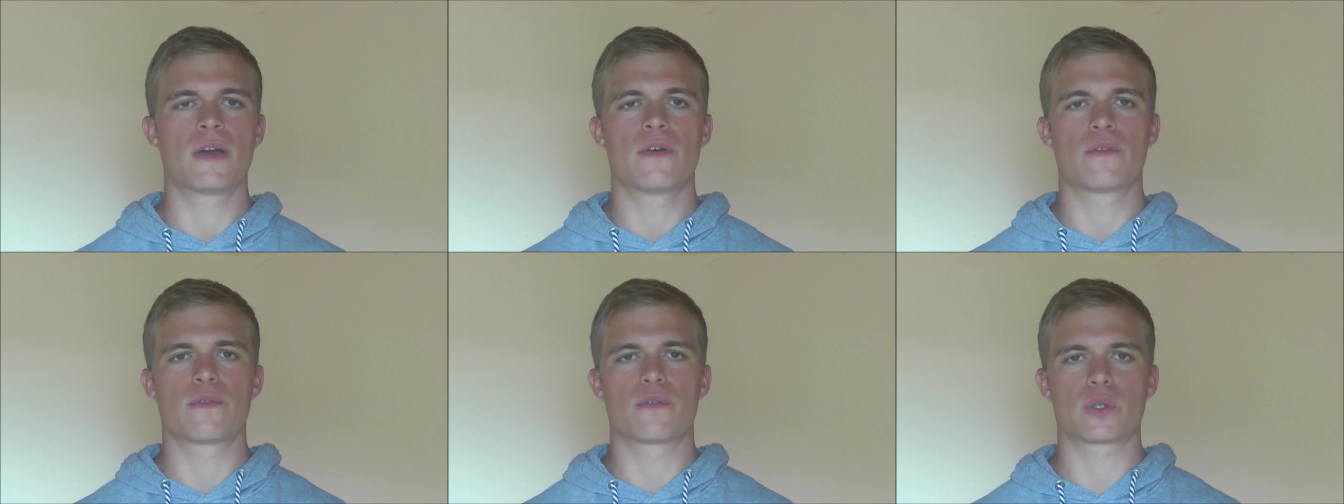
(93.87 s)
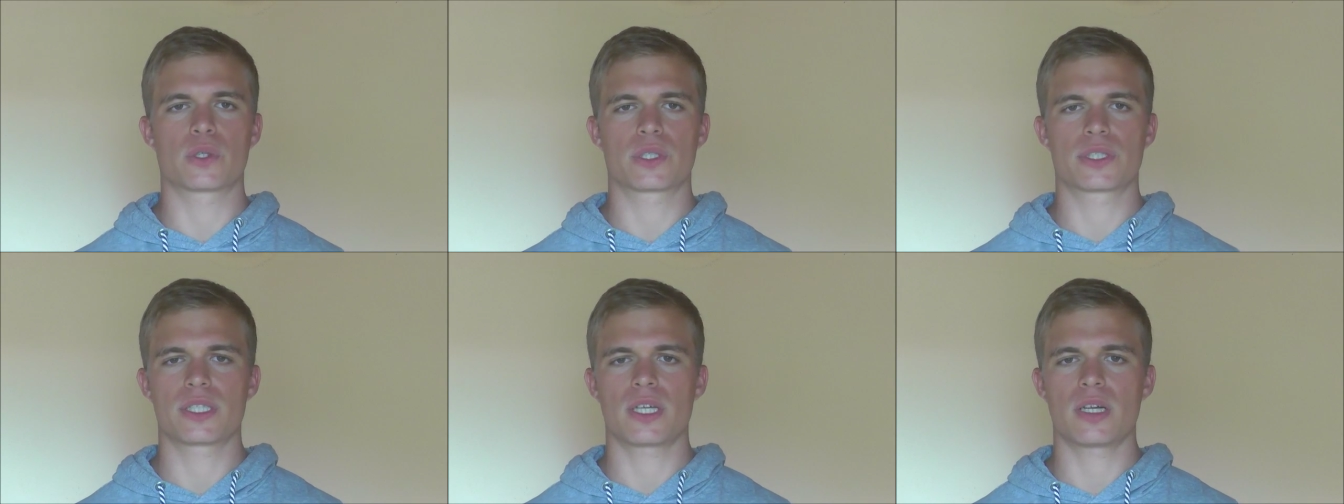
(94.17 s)

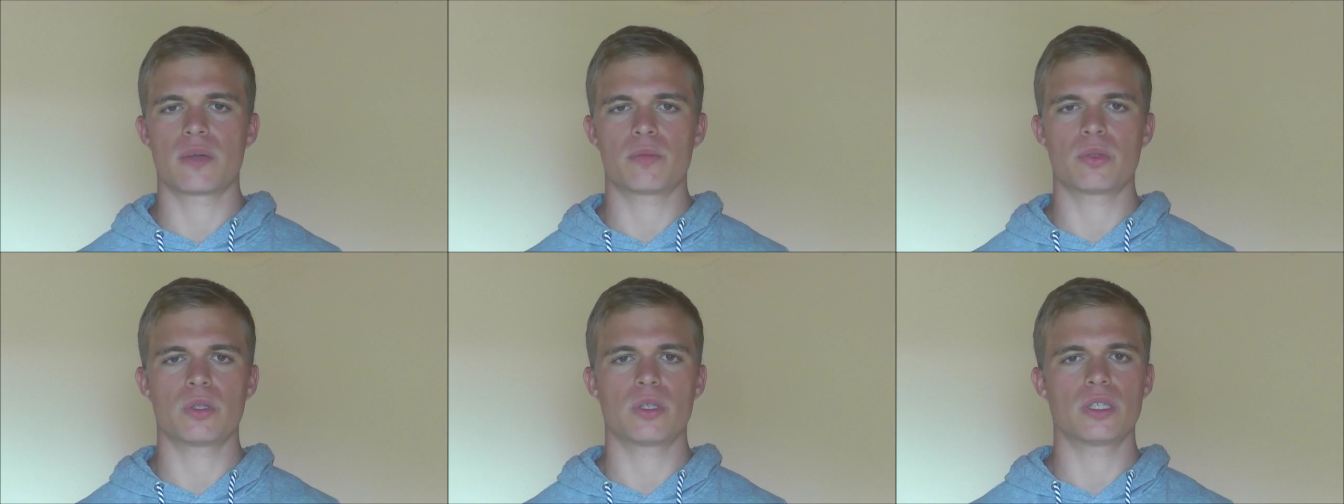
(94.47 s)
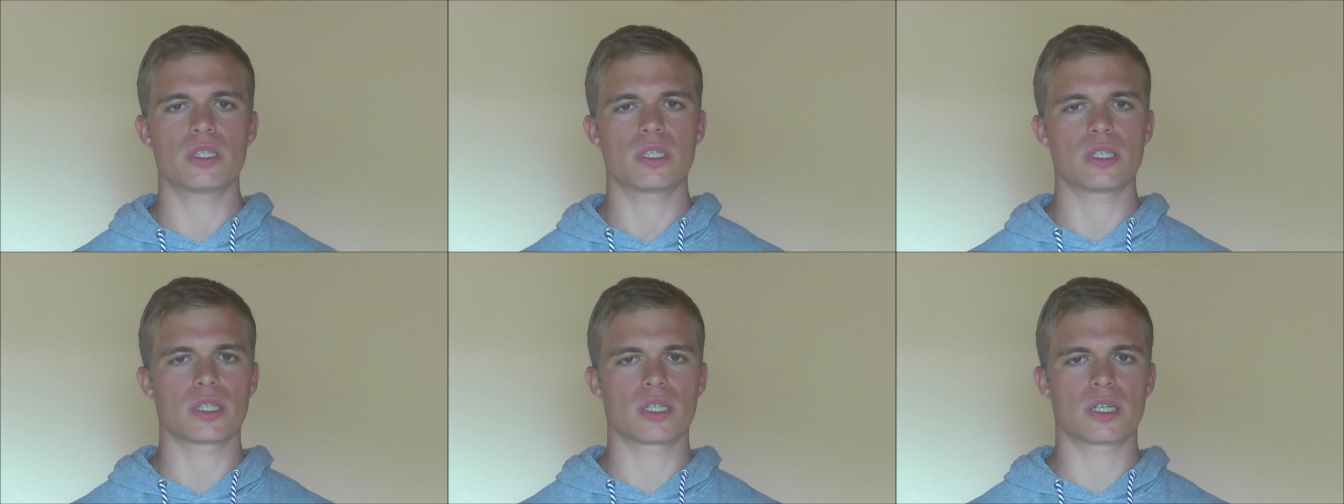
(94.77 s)
For
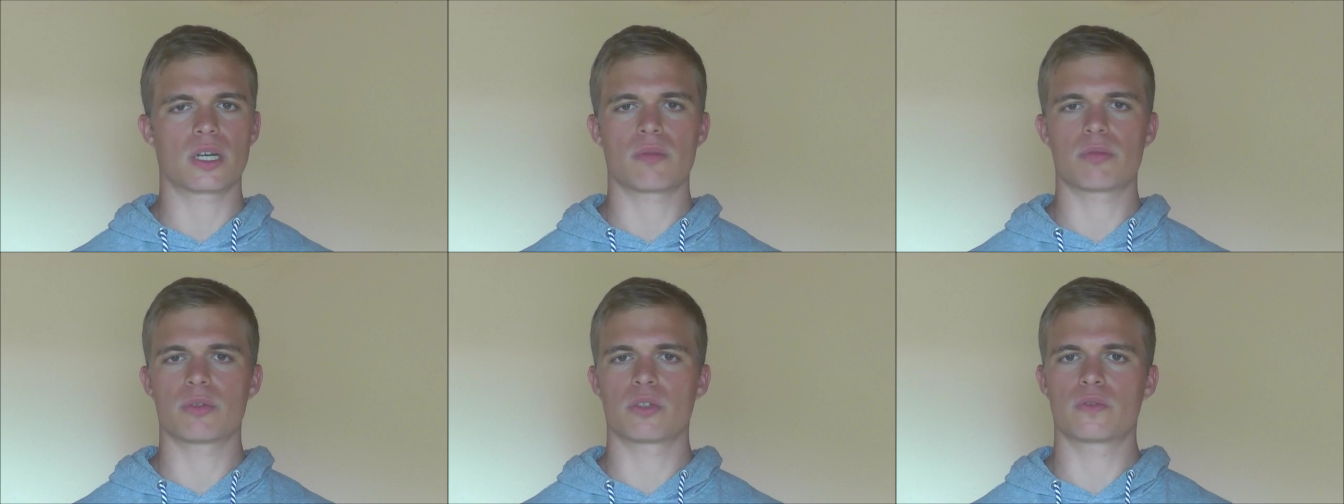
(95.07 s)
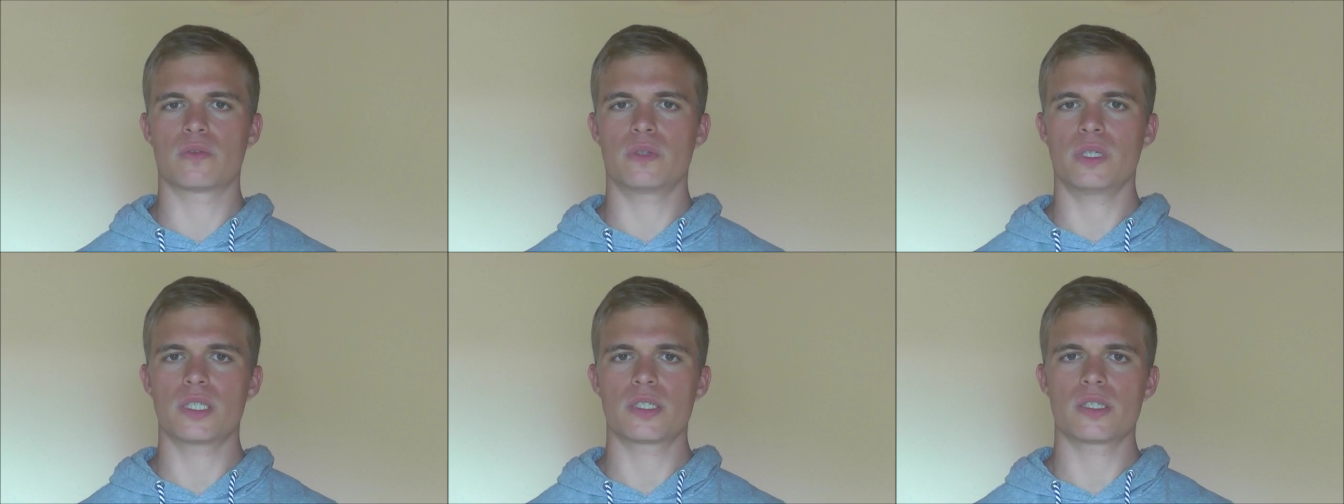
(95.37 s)
example, a couple
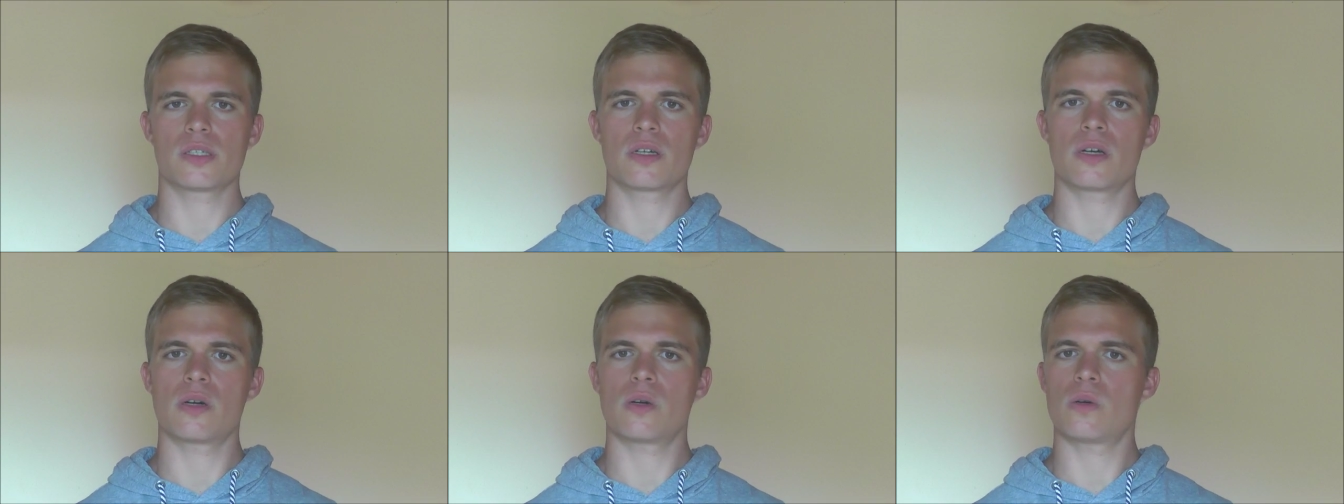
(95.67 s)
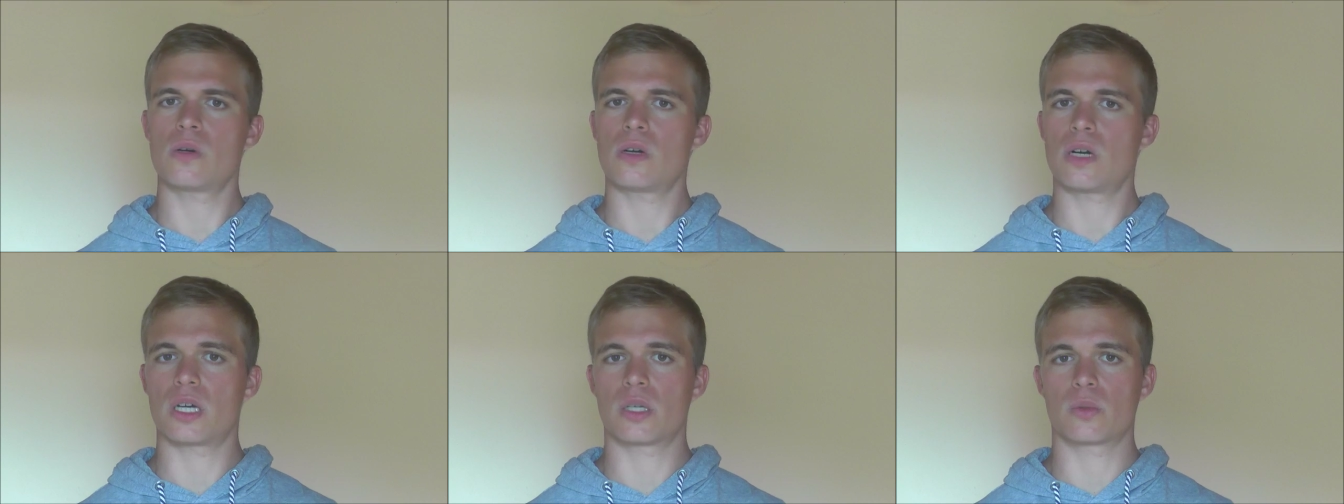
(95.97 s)
of weeks
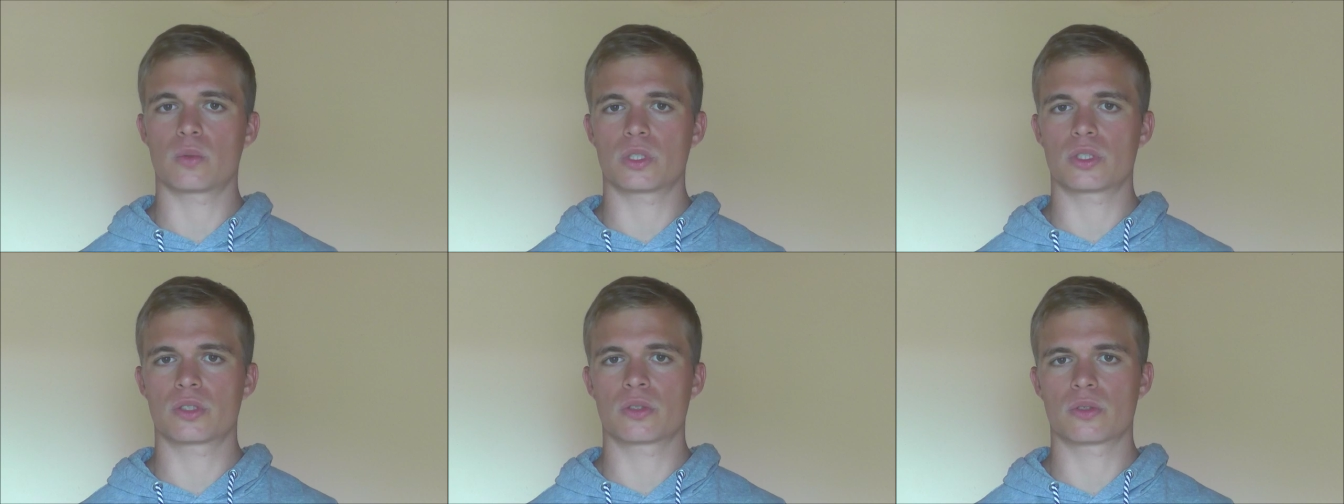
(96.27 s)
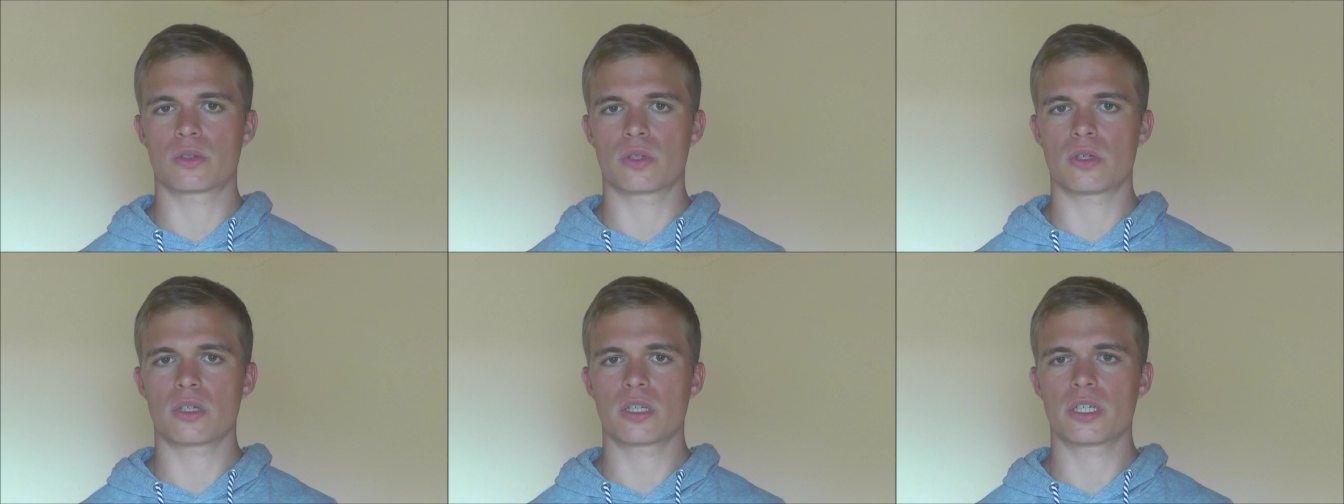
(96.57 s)
ago I went to
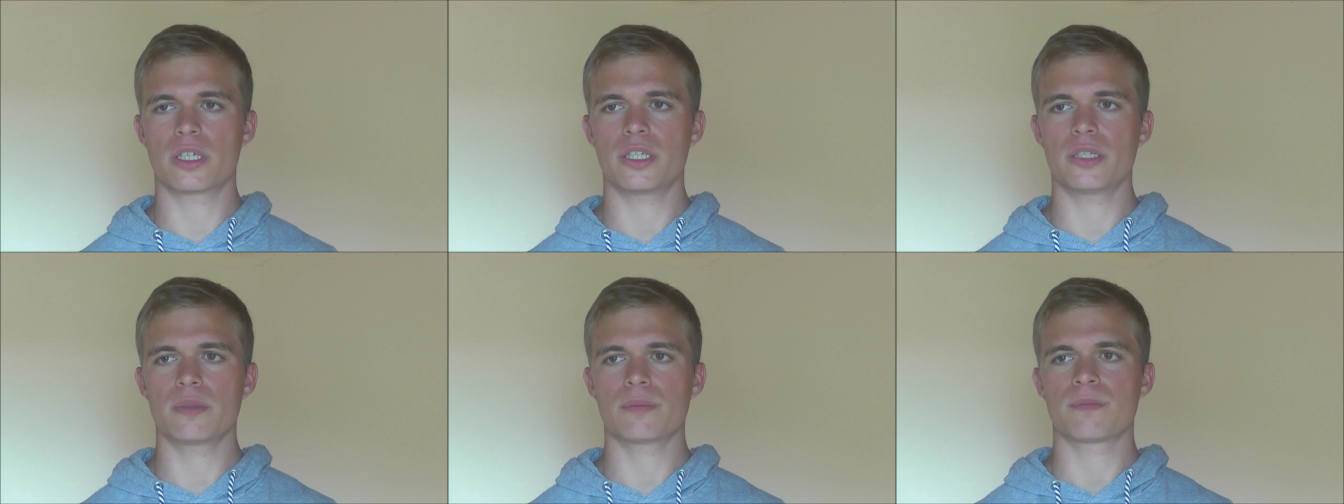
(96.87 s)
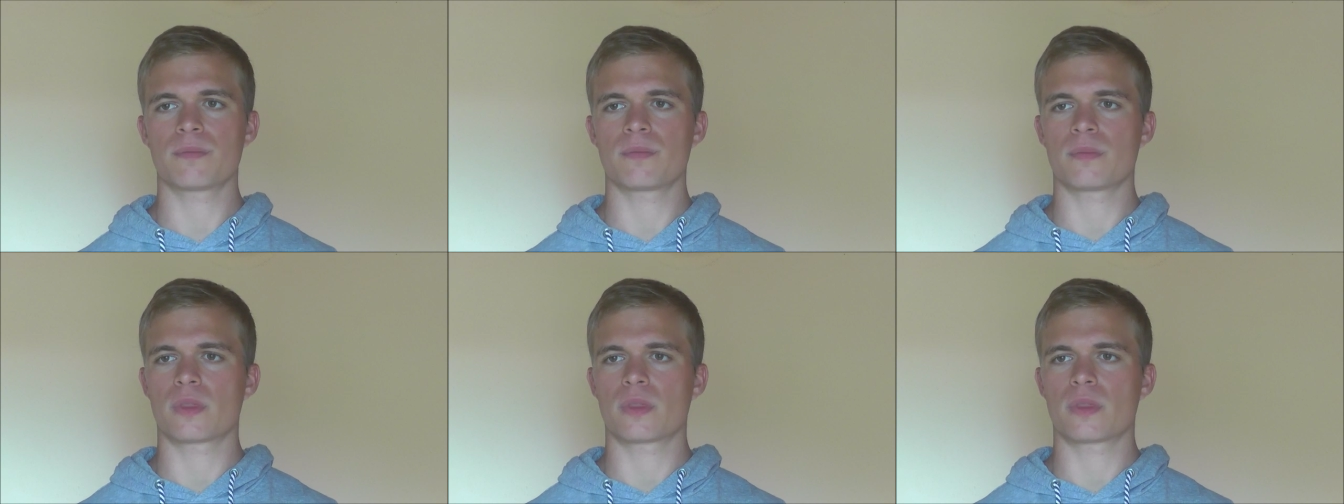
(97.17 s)
Turkey